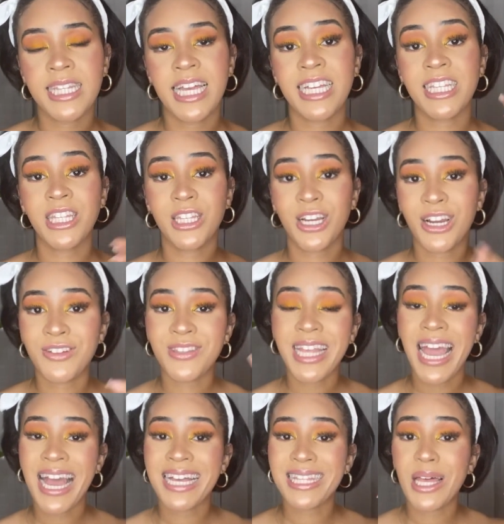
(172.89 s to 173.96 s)
that serves
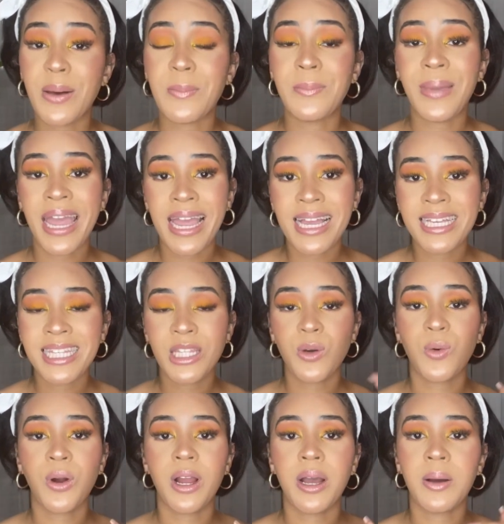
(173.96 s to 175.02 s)
as a base
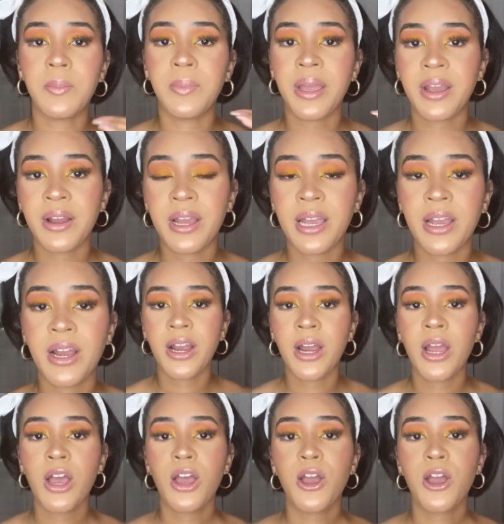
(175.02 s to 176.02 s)
or a barrier